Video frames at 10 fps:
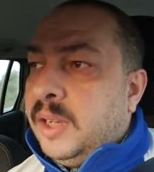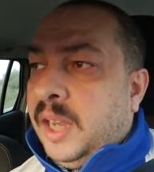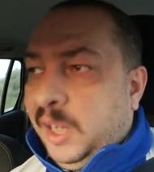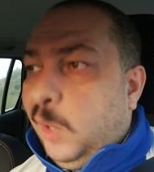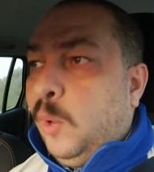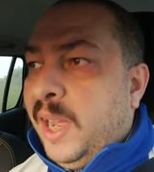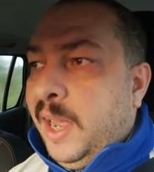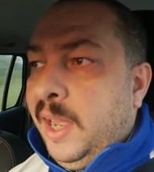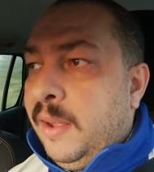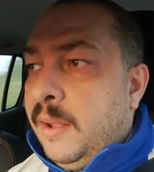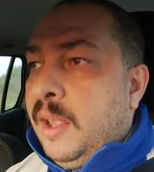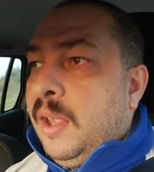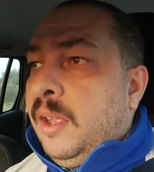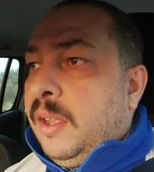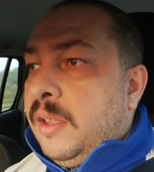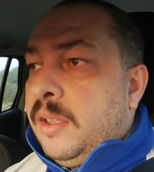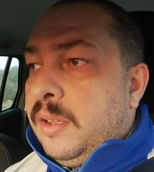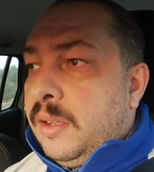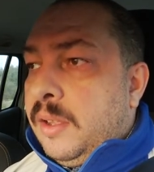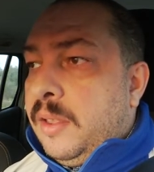anyway,
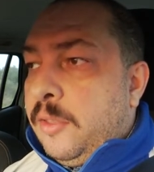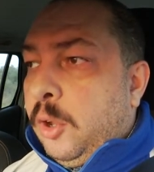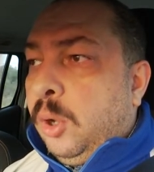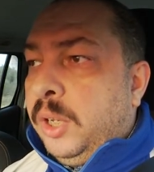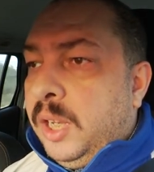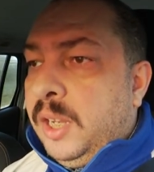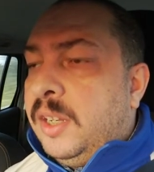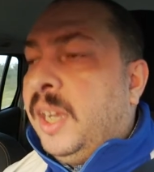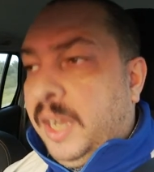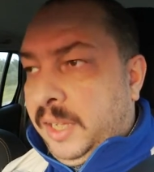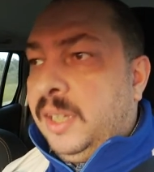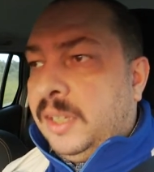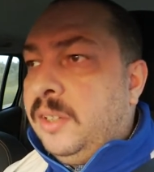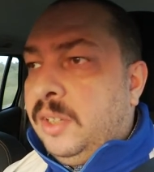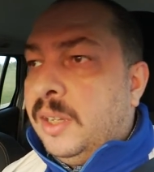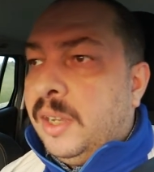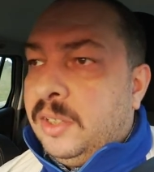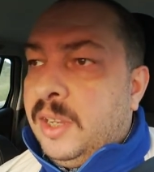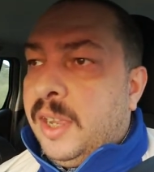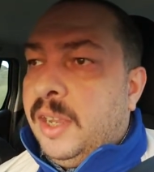though he died in
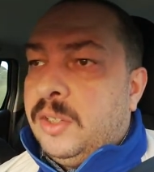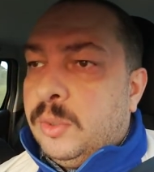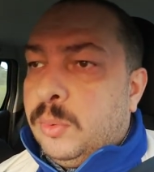1998,